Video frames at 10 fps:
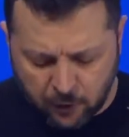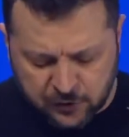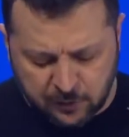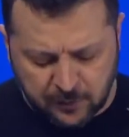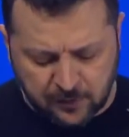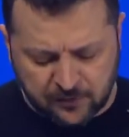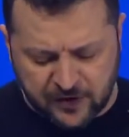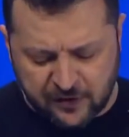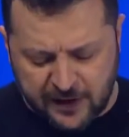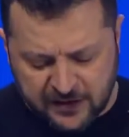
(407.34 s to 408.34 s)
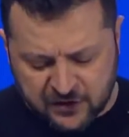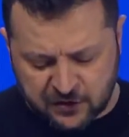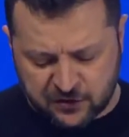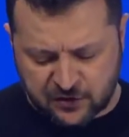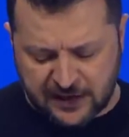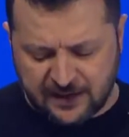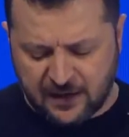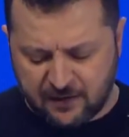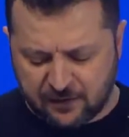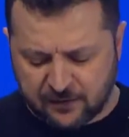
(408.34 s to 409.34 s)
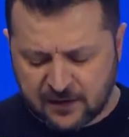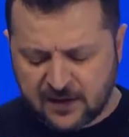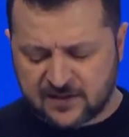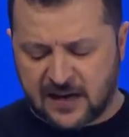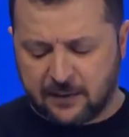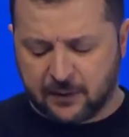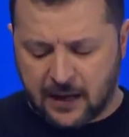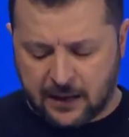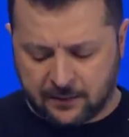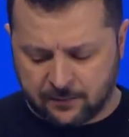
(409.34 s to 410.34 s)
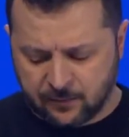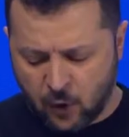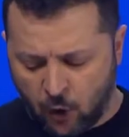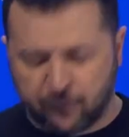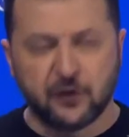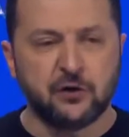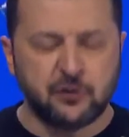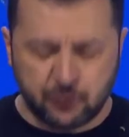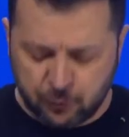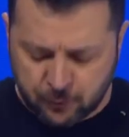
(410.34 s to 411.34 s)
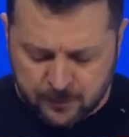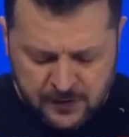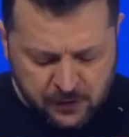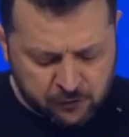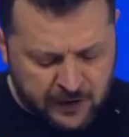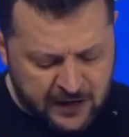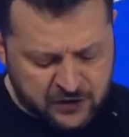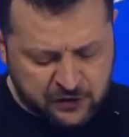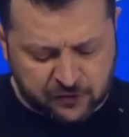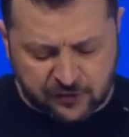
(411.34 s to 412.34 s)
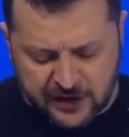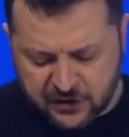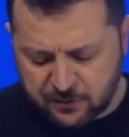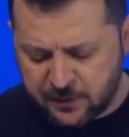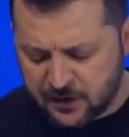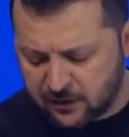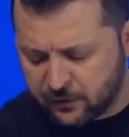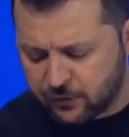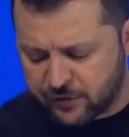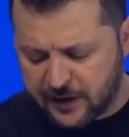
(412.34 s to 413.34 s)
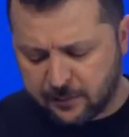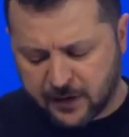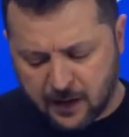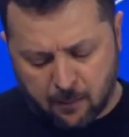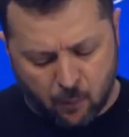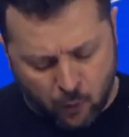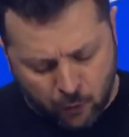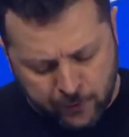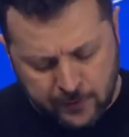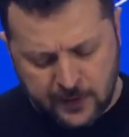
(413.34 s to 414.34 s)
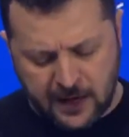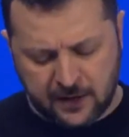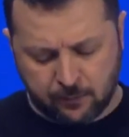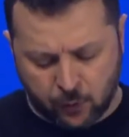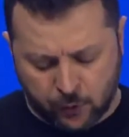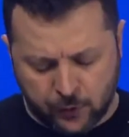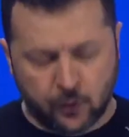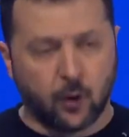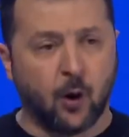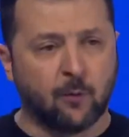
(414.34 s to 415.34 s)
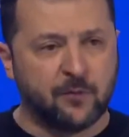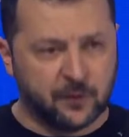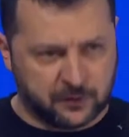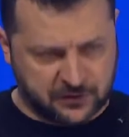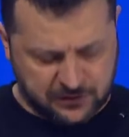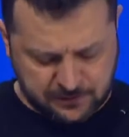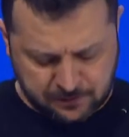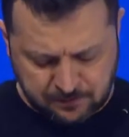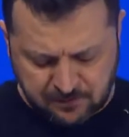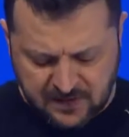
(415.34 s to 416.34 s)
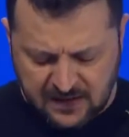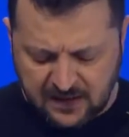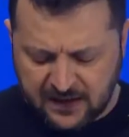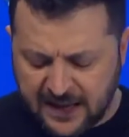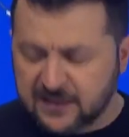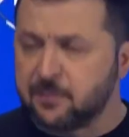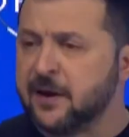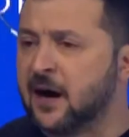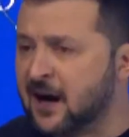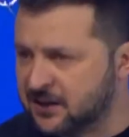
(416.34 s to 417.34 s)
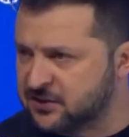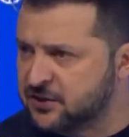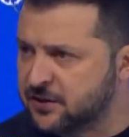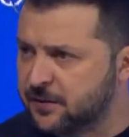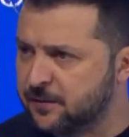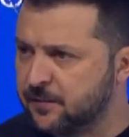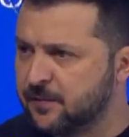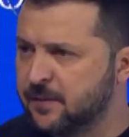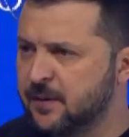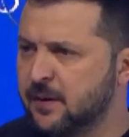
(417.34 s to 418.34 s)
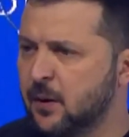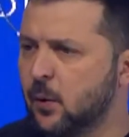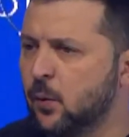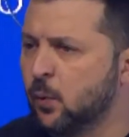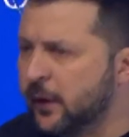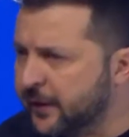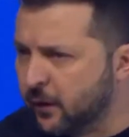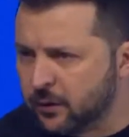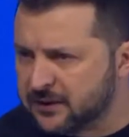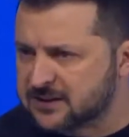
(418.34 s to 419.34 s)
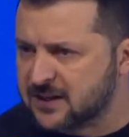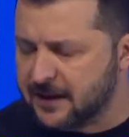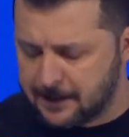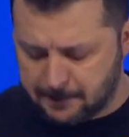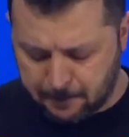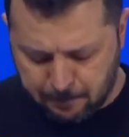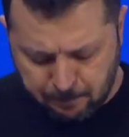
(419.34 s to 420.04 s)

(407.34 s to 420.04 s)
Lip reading: Possible directions and even timeline of a new Russian aggression beyond Ukraine become more and more obvious. Let me ask very honestly,